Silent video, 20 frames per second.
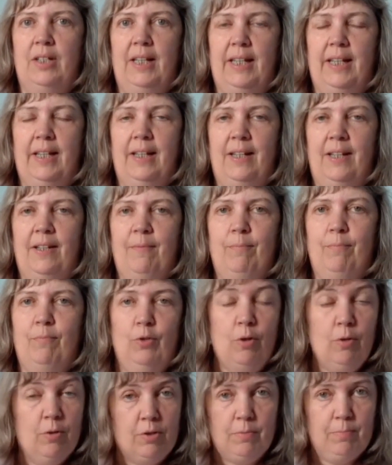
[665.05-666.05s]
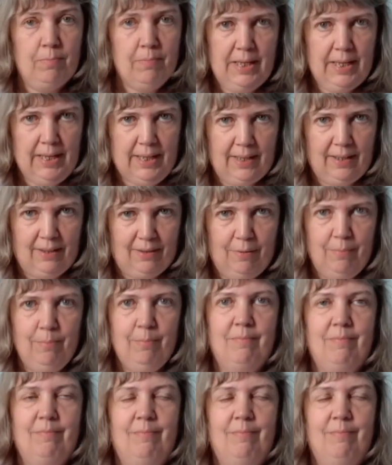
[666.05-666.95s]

lately. Not making them,